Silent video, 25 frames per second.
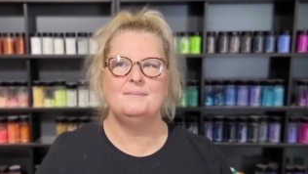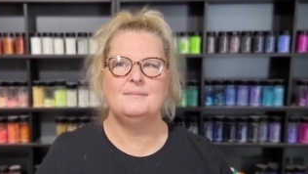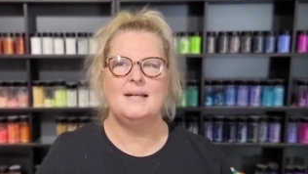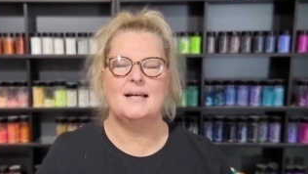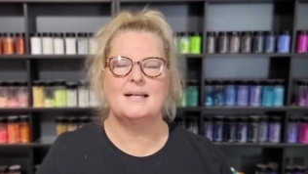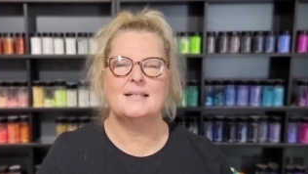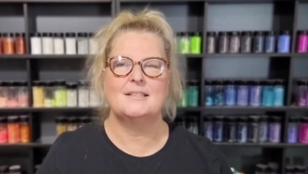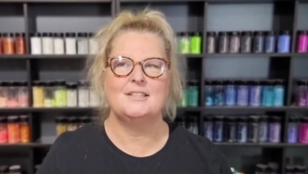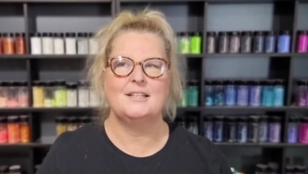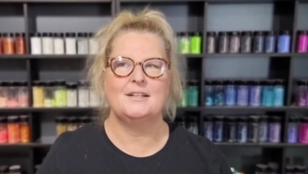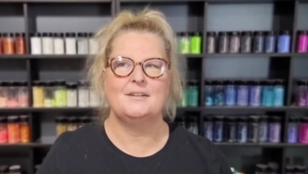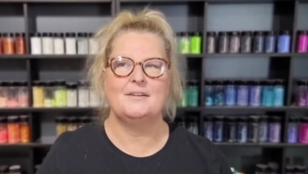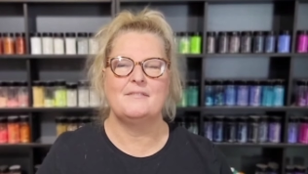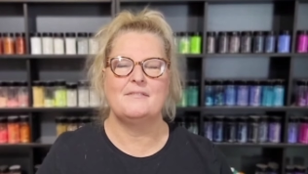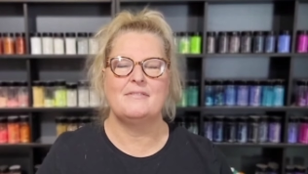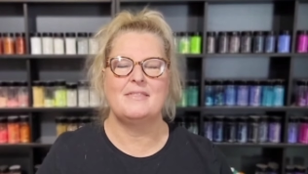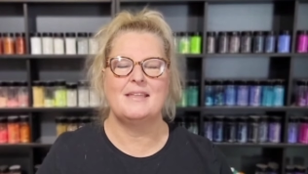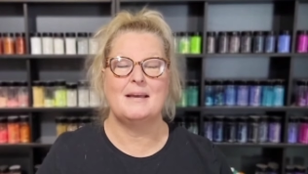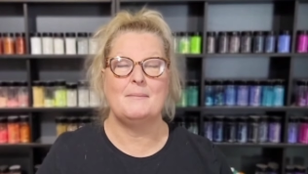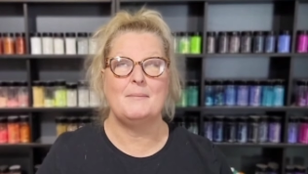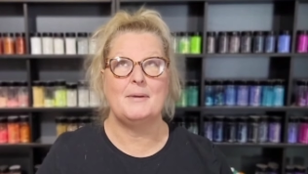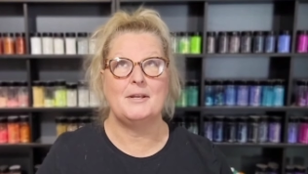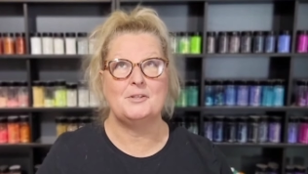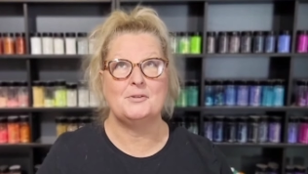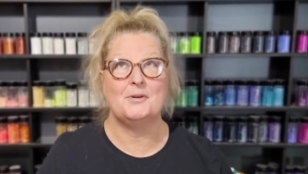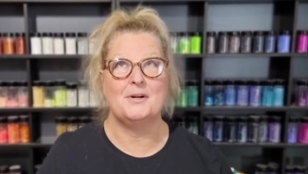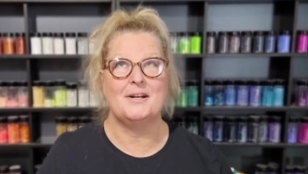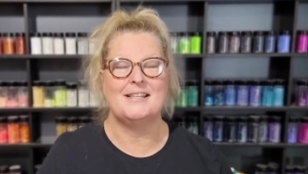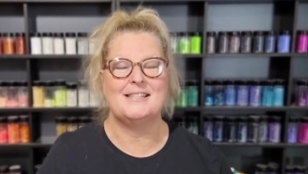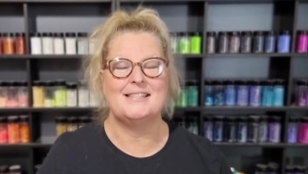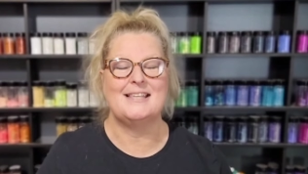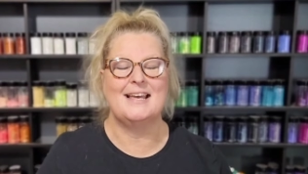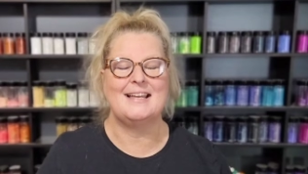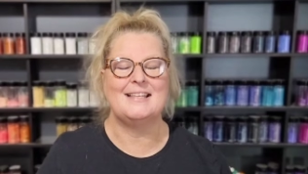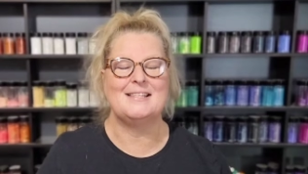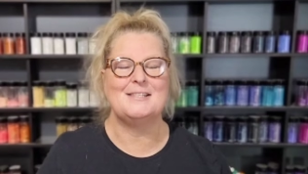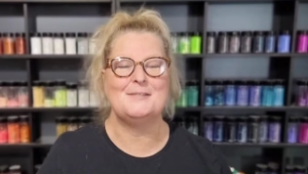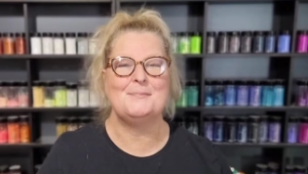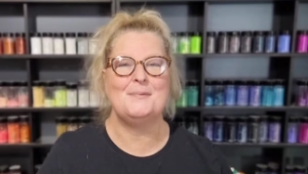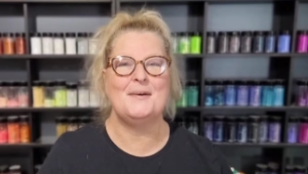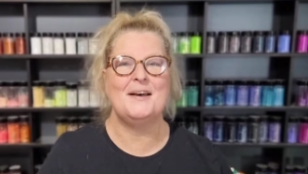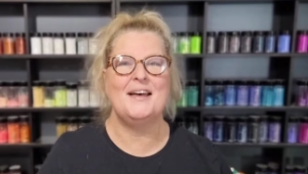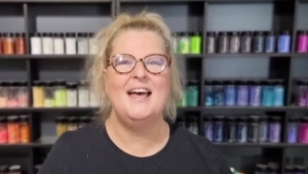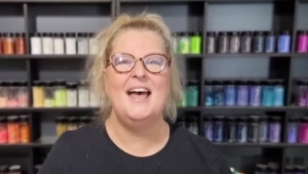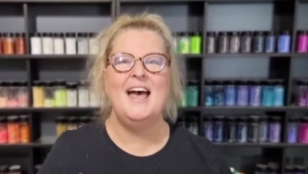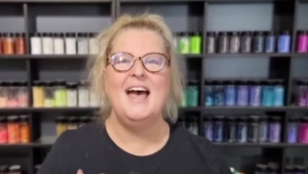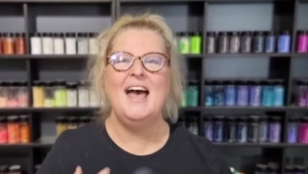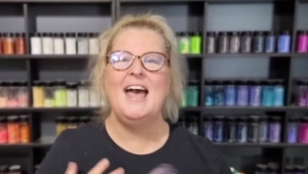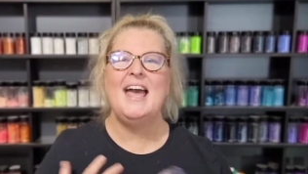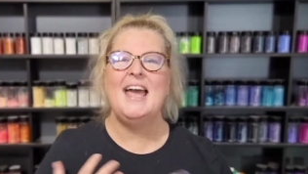Actually, I don't even think I make 20 cents, but
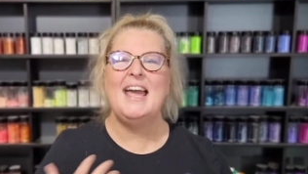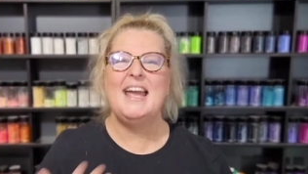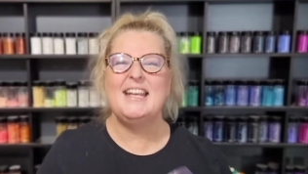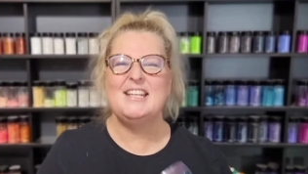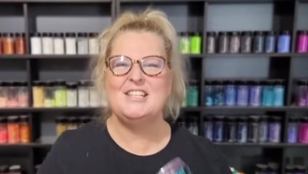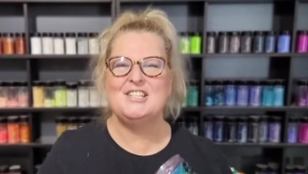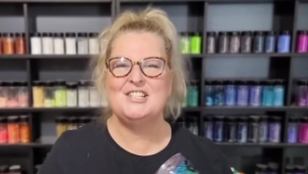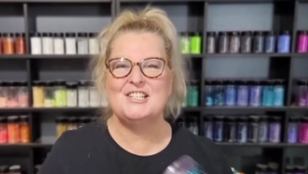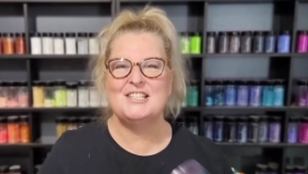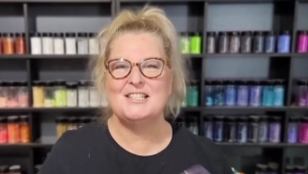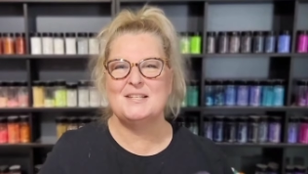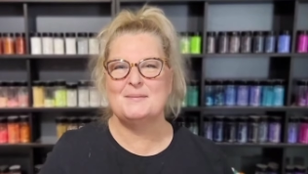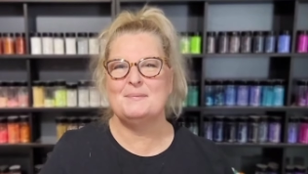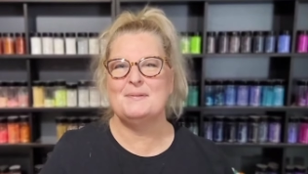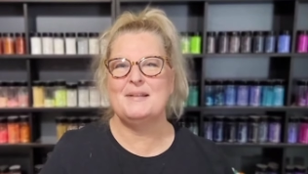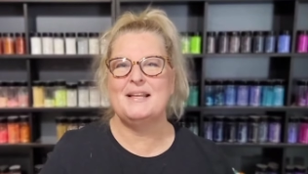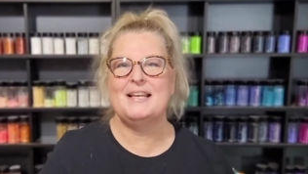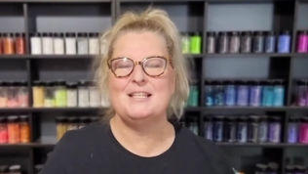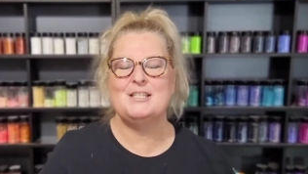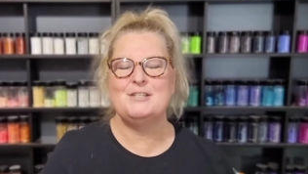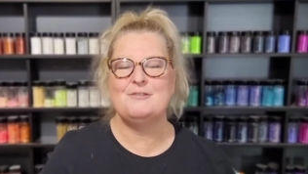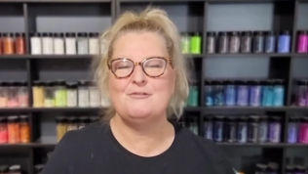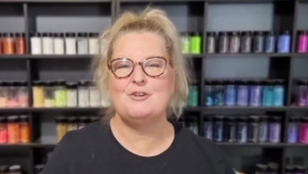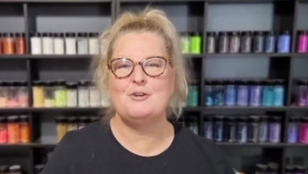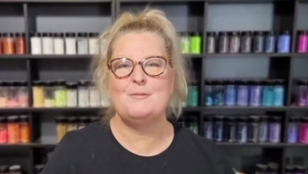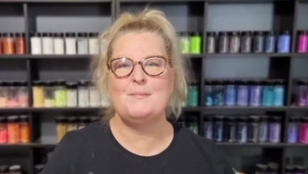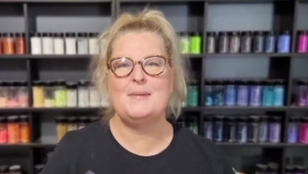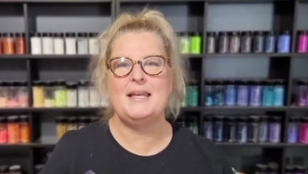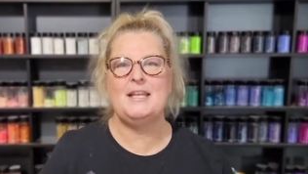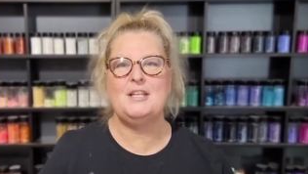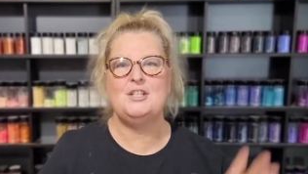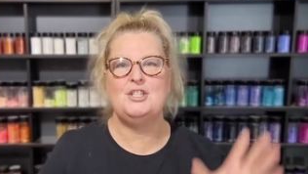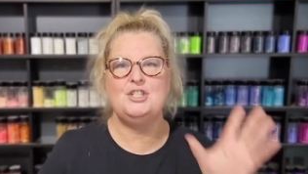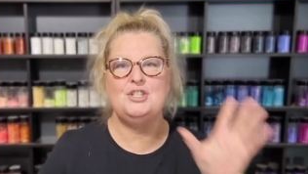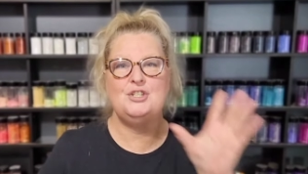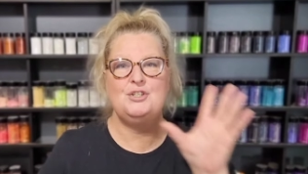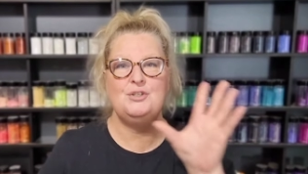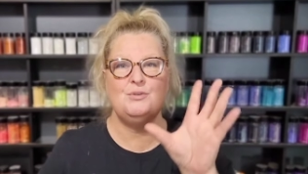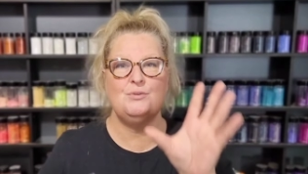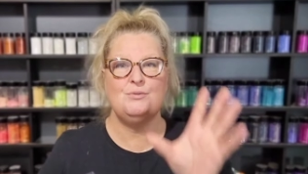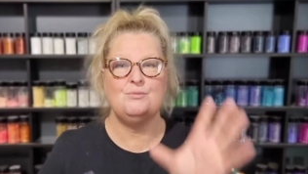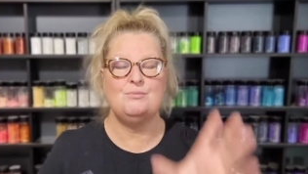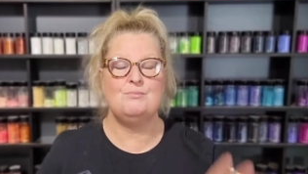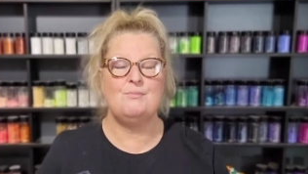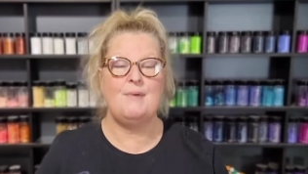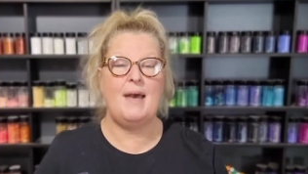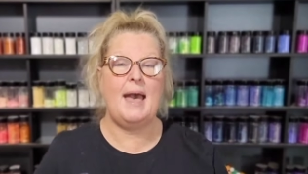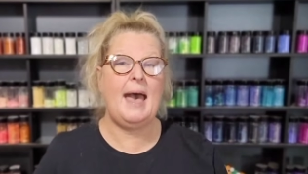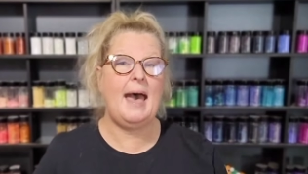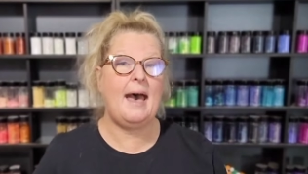it's just a place for me to
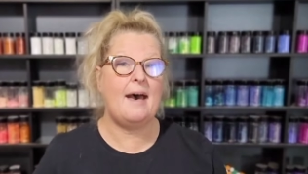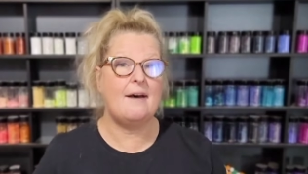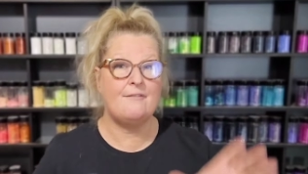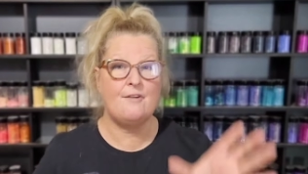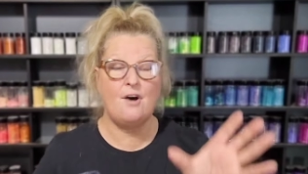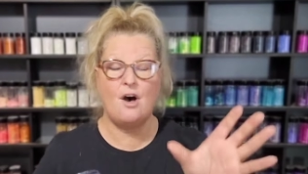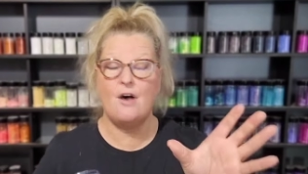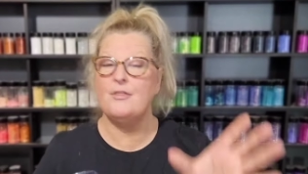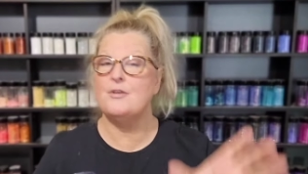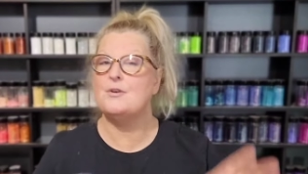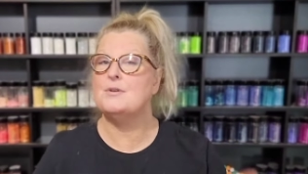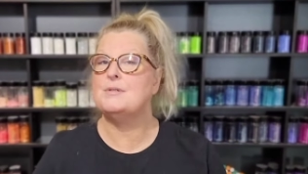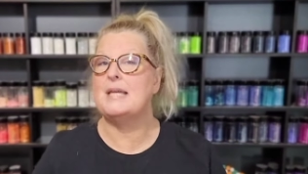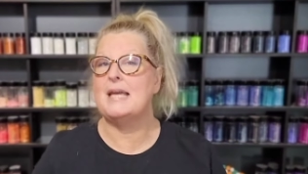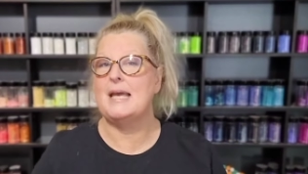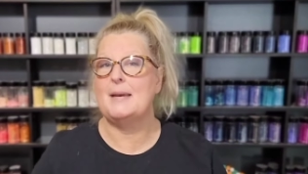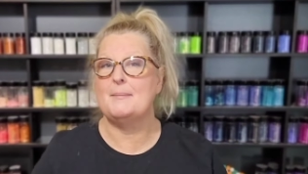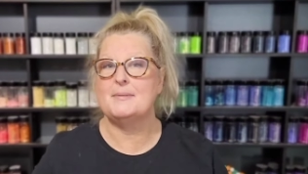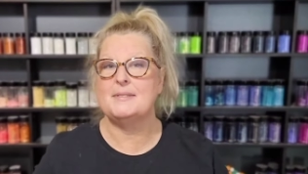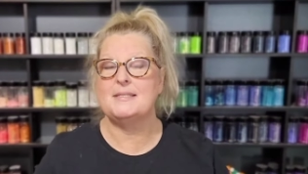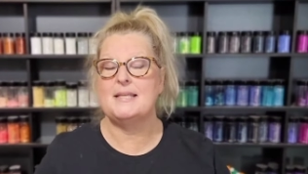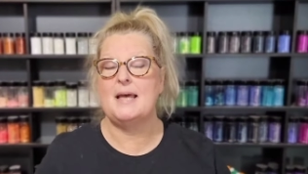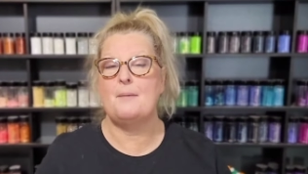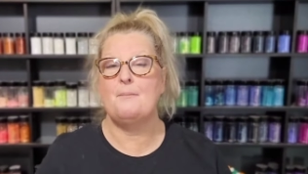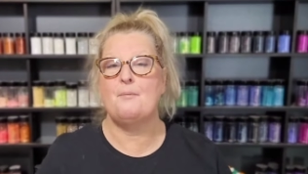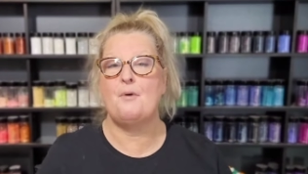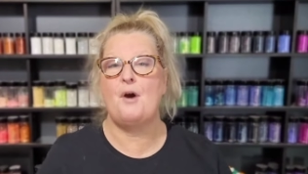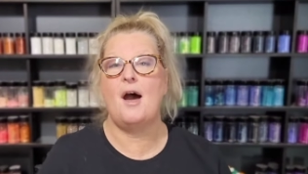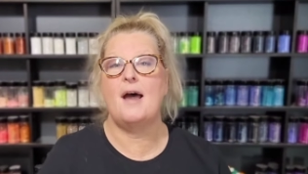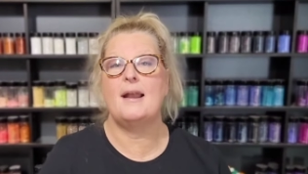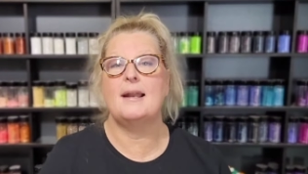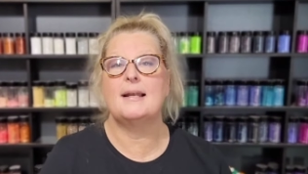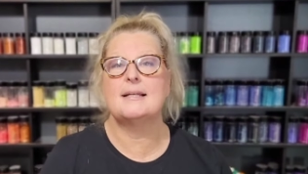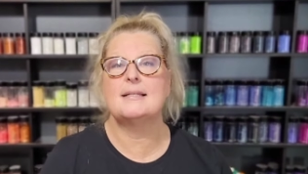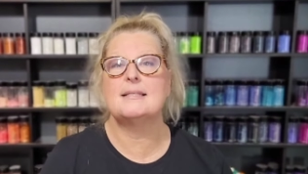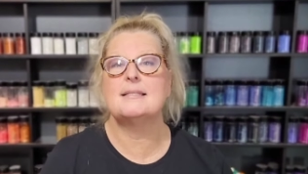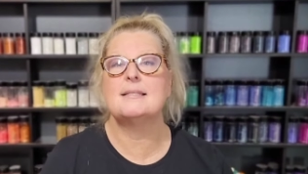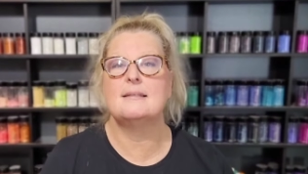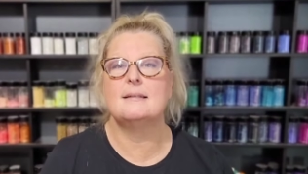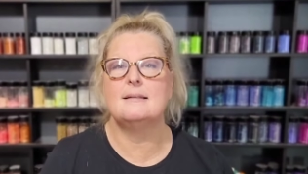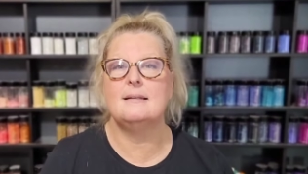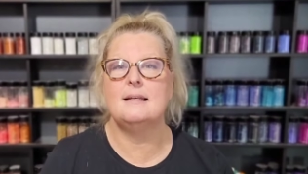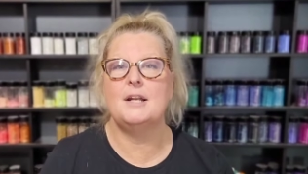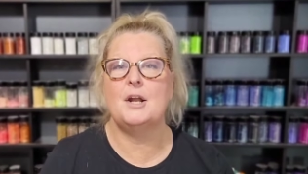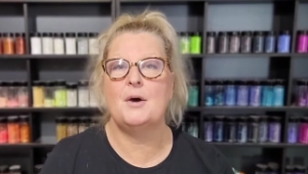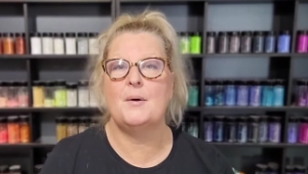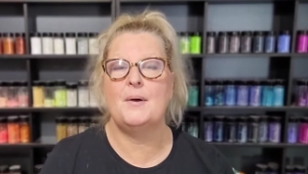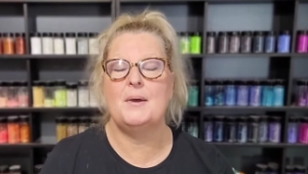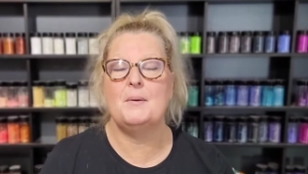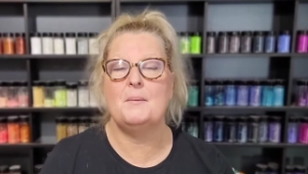have all those Amazon products, you
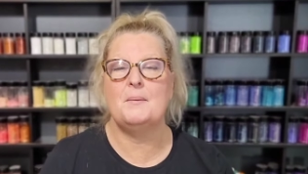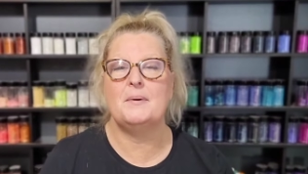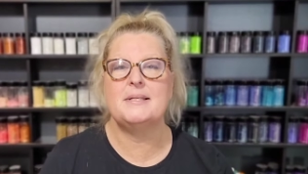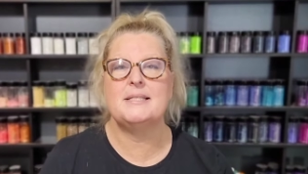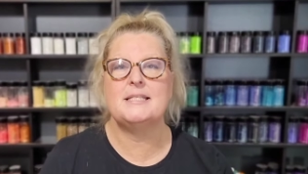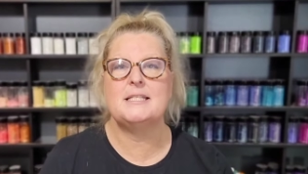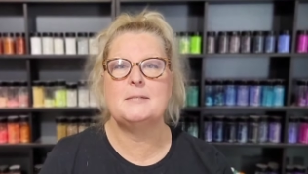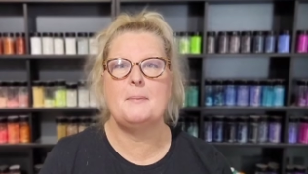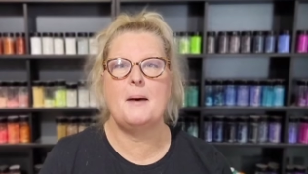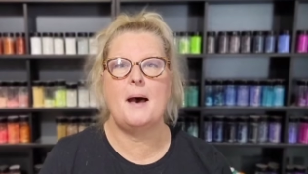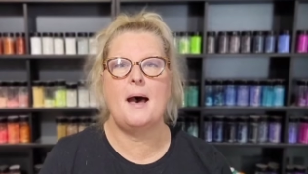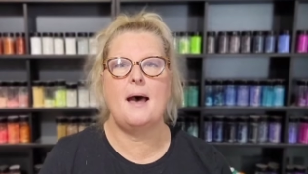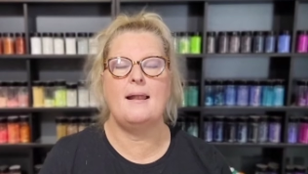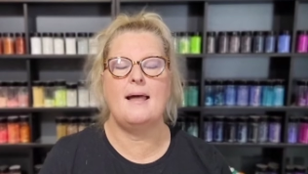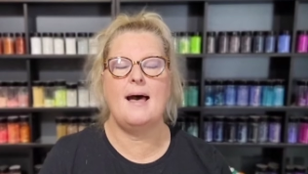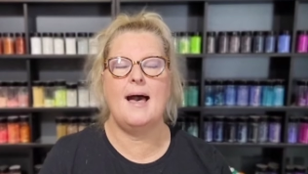know, in one spot.